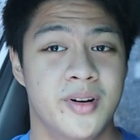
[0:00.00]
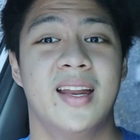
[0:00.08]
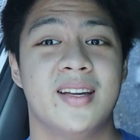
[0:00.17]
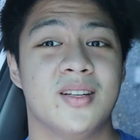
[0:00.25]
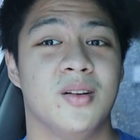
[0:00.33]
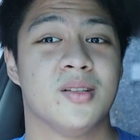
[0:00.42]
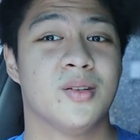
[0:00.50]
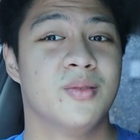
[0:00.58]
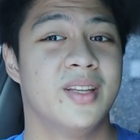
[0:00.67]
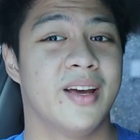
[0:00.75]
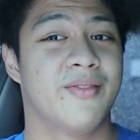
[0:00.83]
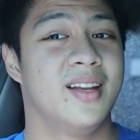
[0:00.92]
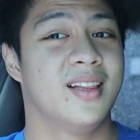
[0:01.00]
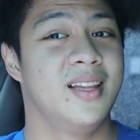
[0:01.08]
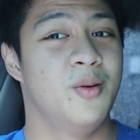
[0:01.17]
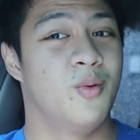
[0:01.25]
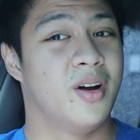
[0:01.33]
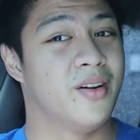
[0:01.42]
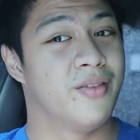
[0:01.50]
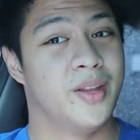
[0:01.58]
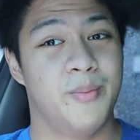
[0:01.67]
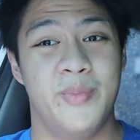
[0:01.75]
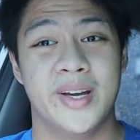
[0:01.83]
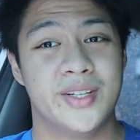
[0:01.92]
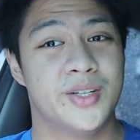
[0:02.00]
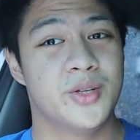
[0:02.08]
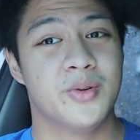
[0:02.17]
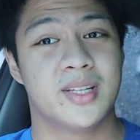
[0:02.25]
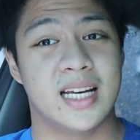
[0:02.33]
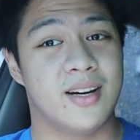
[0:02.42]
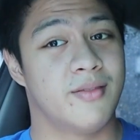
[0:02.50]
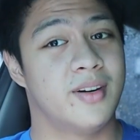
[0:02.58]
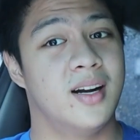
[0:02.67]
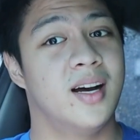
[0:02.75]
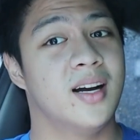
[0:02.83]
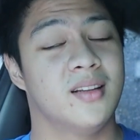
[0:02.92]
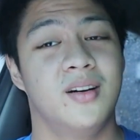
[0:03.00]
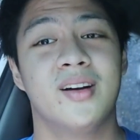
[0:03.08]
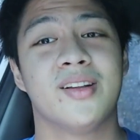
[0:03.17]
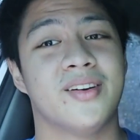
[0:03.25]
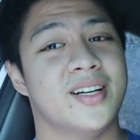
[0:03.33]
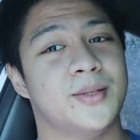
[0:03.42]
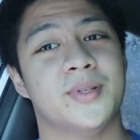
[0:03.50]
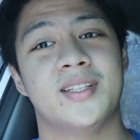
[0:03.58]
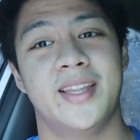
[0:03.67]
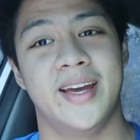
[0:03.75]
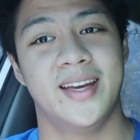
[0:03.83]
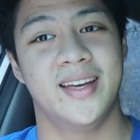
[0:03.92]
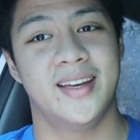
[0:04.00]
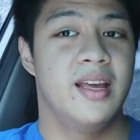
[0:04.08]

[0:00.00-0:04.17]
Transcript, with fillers: and it's also definitely one of the best shoes ever rocked on Christmas Day.